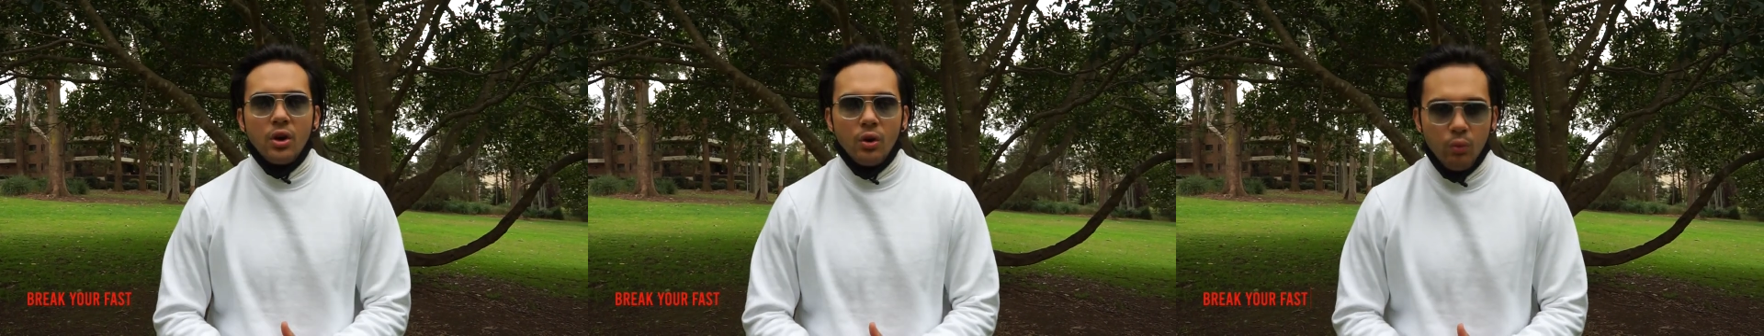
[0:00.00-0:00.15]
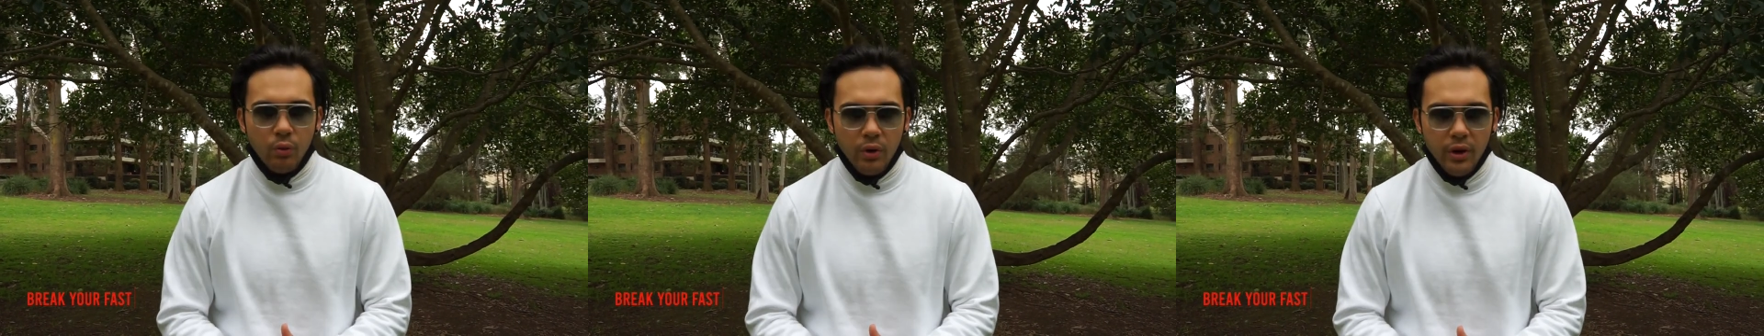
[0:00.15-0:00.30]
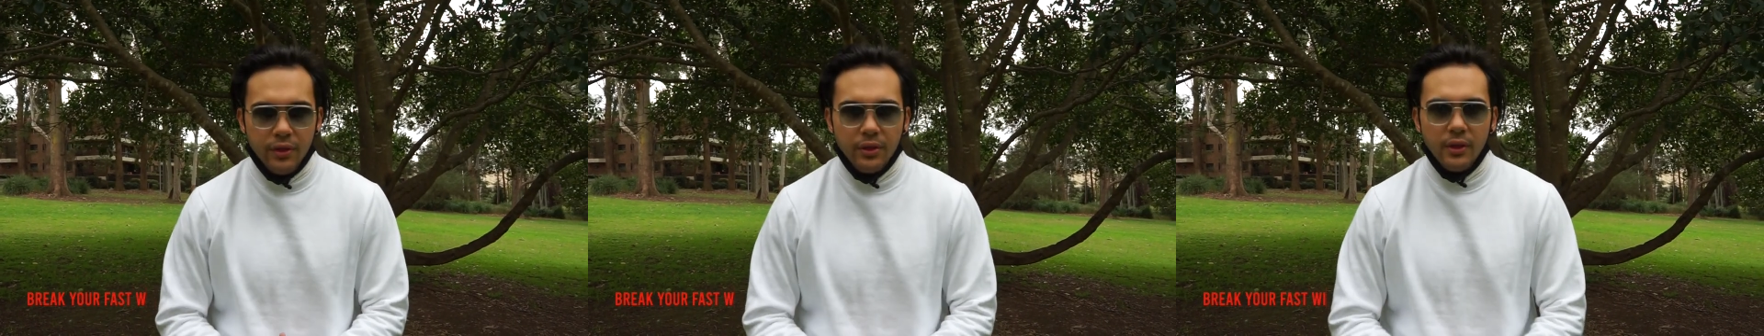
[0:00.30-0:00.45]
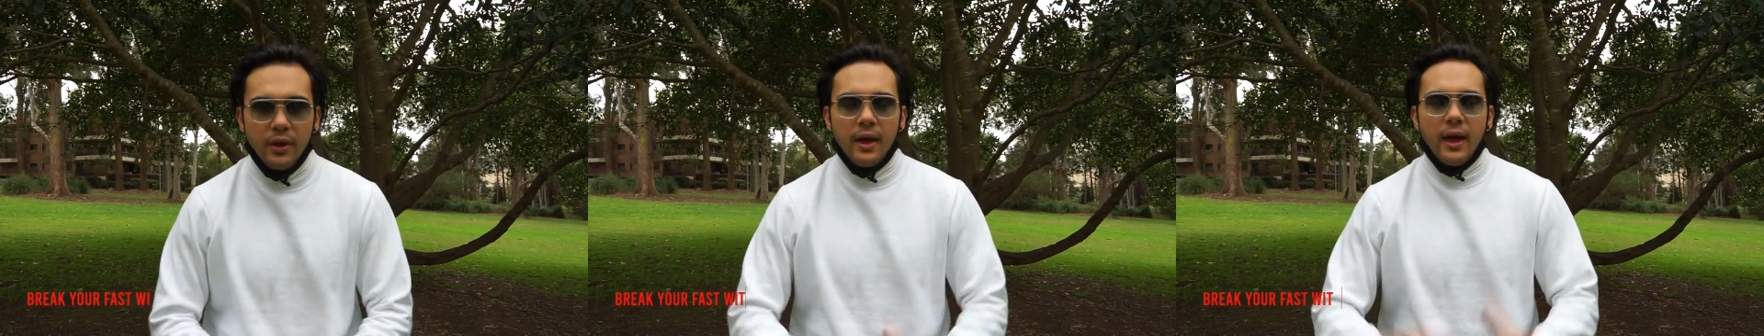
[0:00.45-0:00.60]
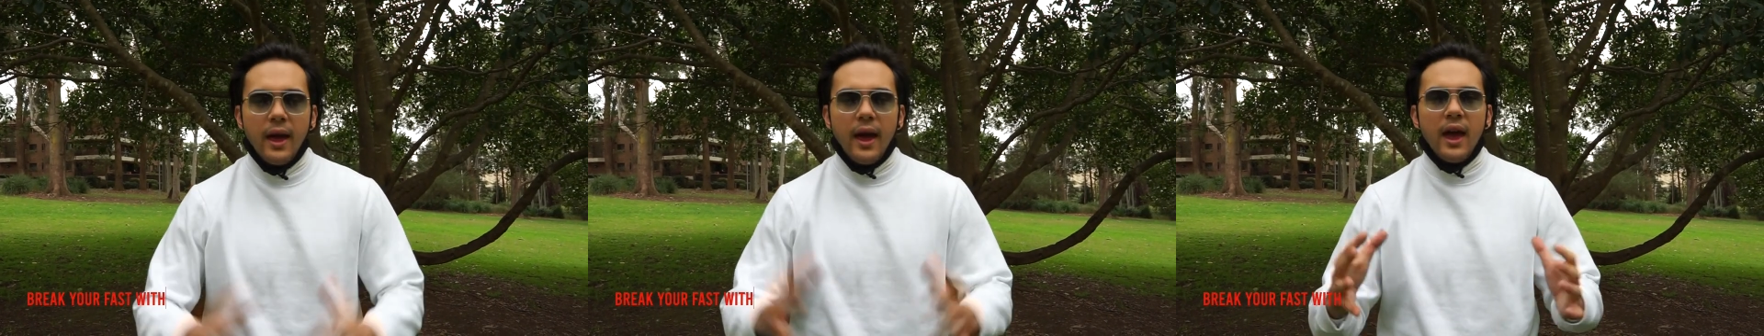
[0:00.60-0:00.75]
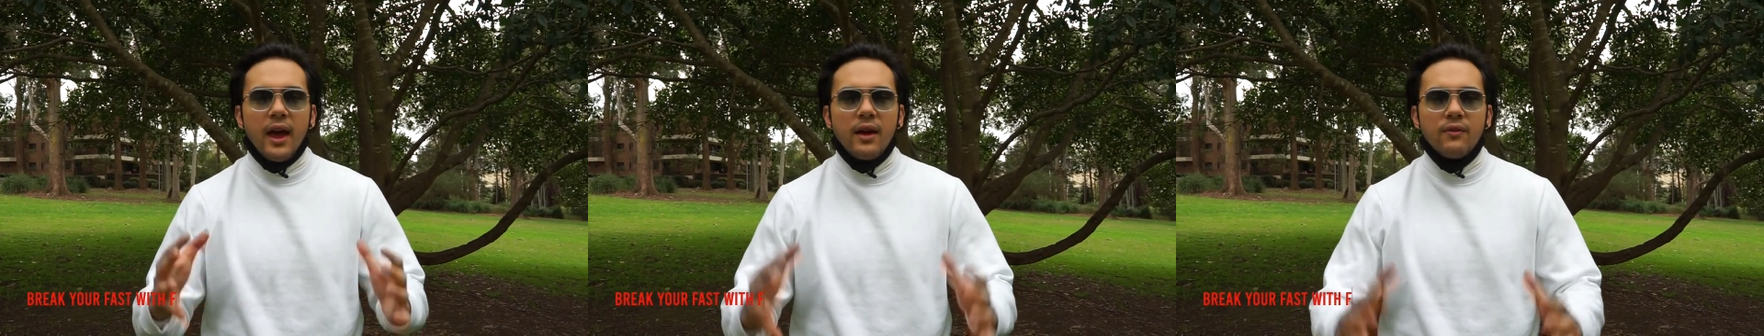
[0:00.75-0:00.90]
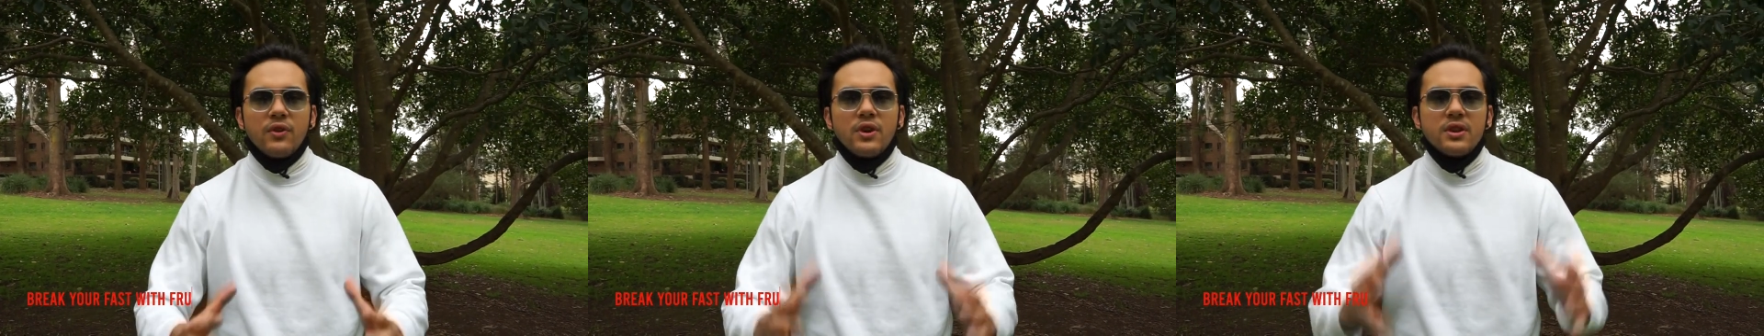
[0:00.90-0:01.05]
with
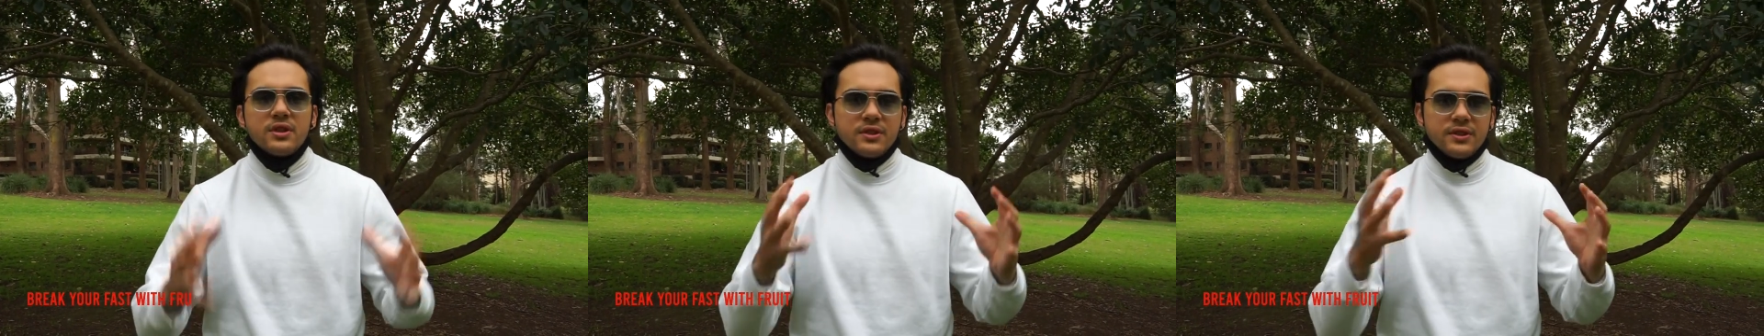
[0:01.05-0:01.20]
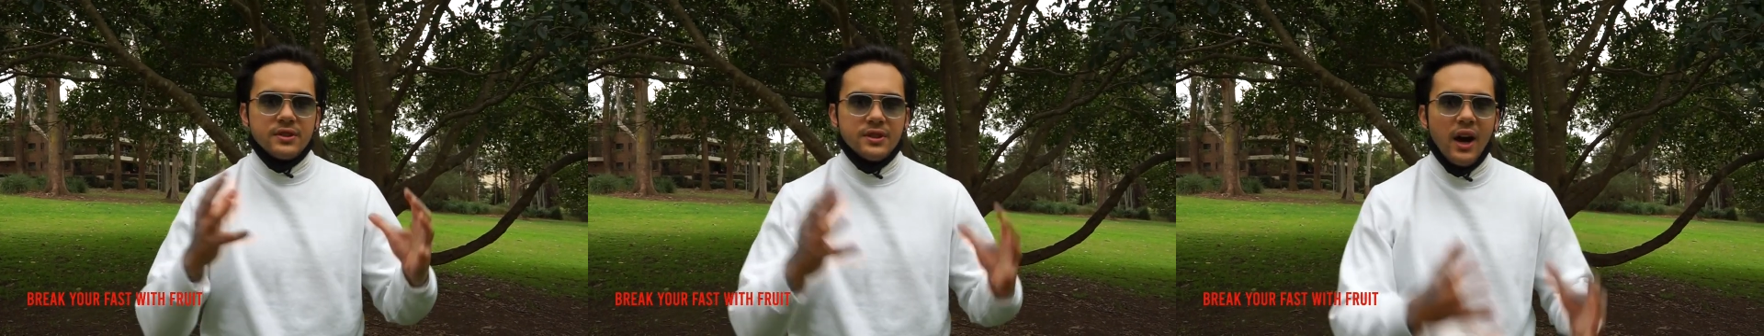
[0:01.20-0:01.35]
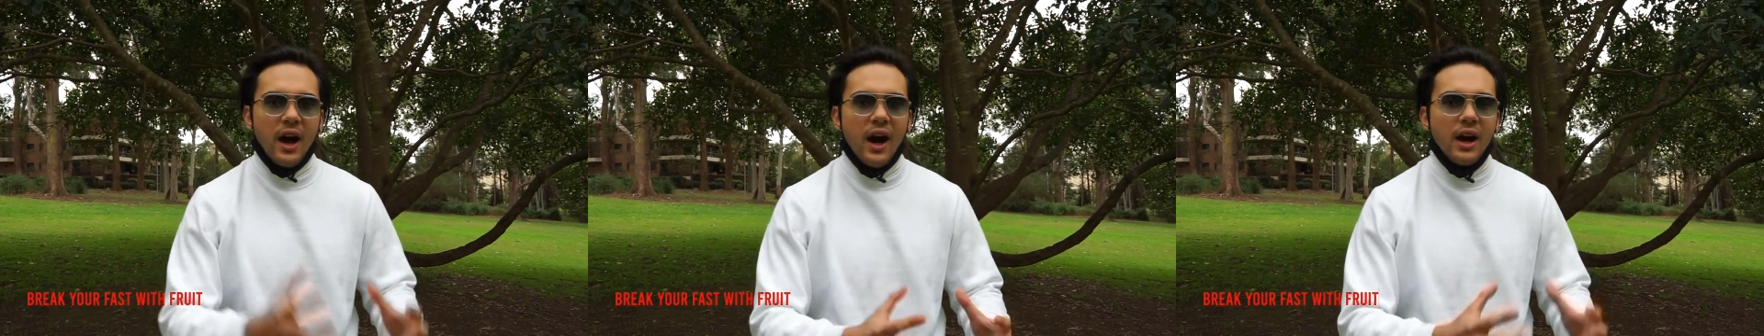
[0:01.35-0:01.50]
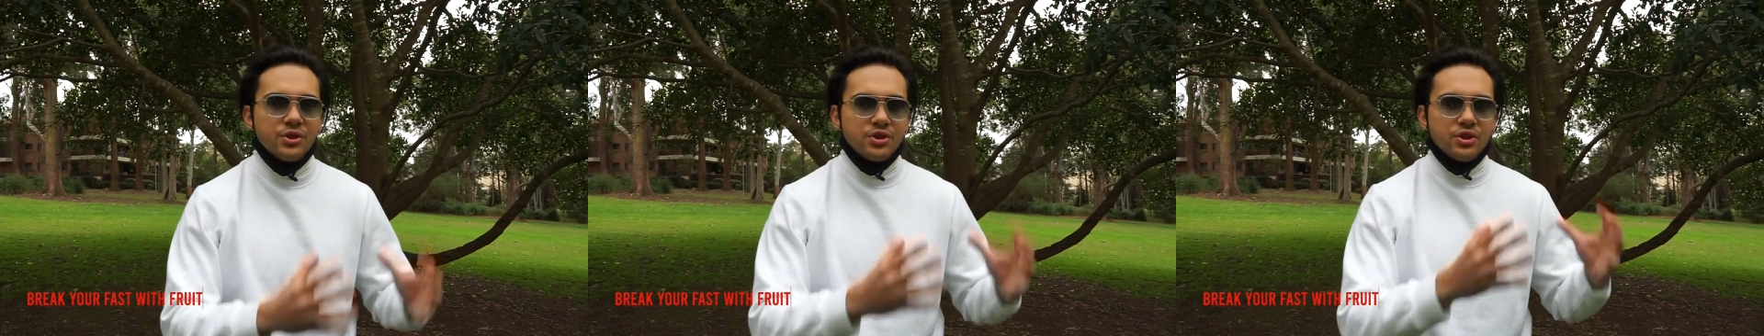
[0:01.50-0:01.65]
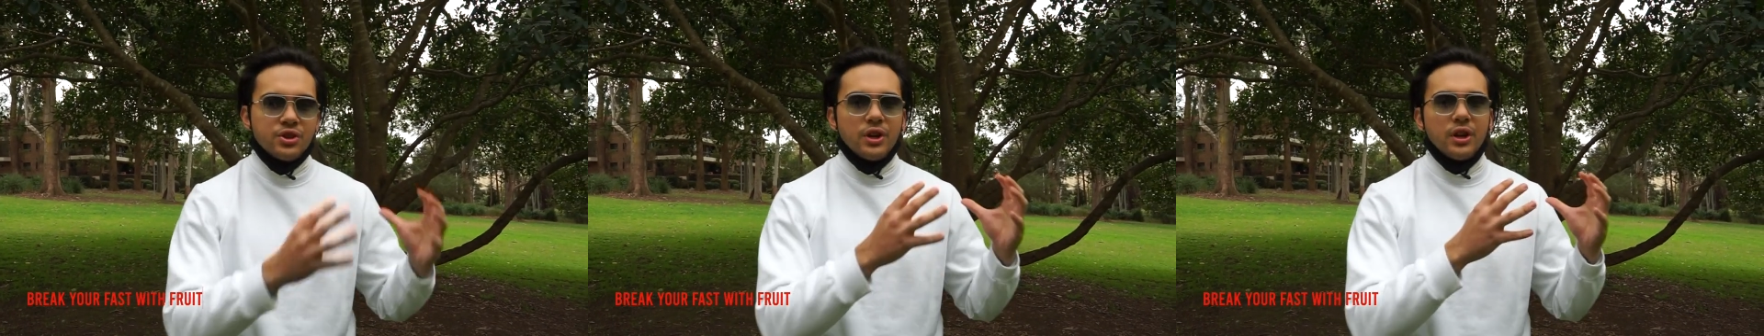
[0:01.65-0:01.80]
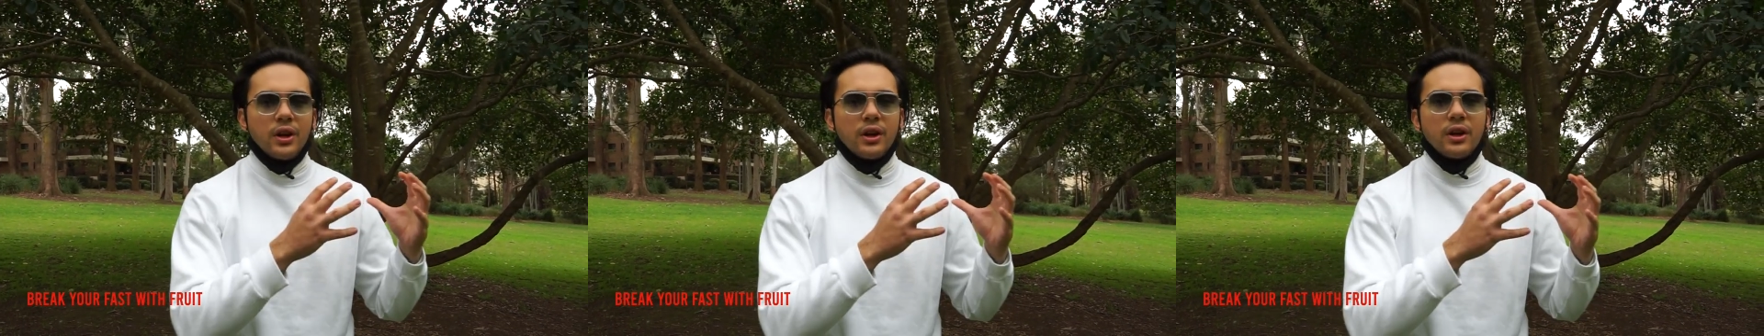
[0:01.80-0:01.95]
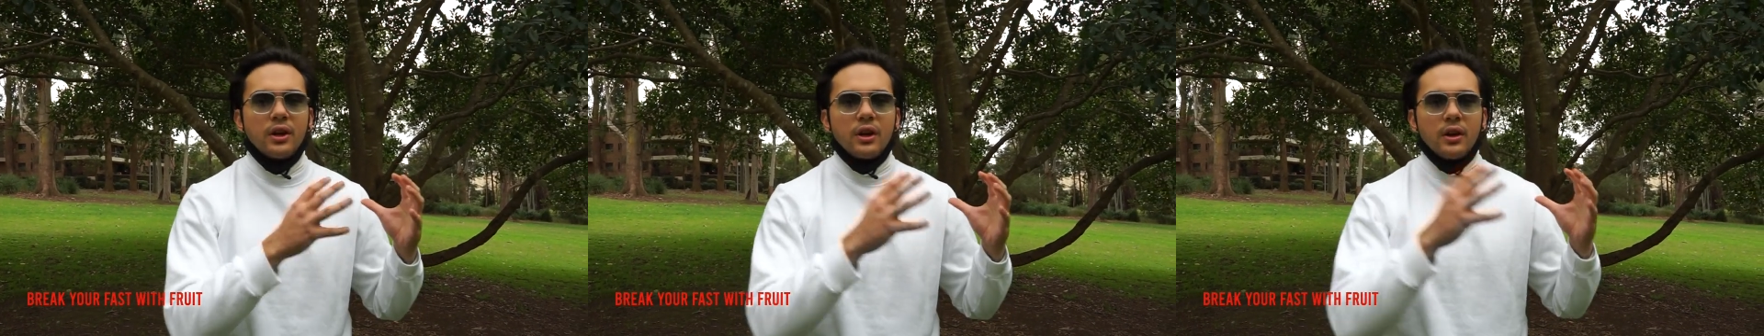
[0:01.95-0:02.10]
heavy,
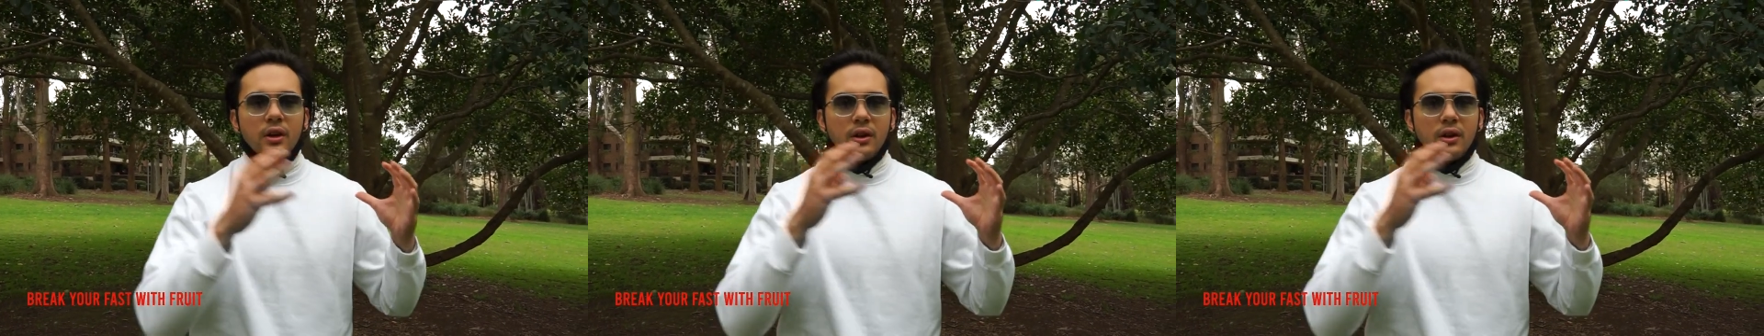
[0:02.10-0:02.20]
starchy